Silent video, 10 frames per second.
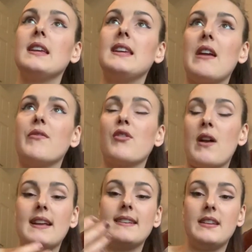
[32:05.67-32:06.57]
give
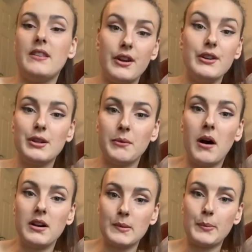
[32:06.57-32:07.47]
credit to those who
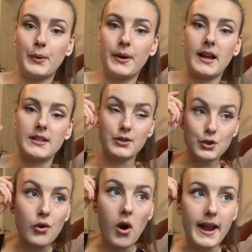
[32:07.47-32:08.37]
are supporting us and
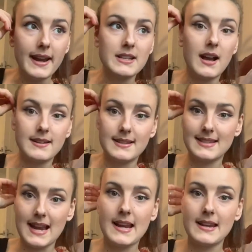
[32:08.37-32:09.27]
trying to
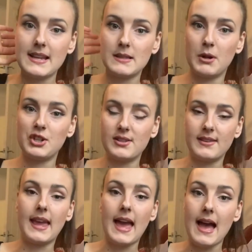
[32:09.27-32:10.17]
understand it as much as
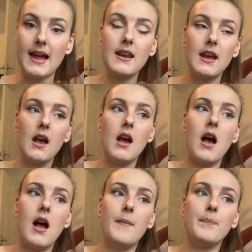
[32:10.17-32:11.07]
they can
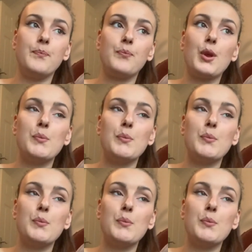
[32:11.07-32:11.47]
um,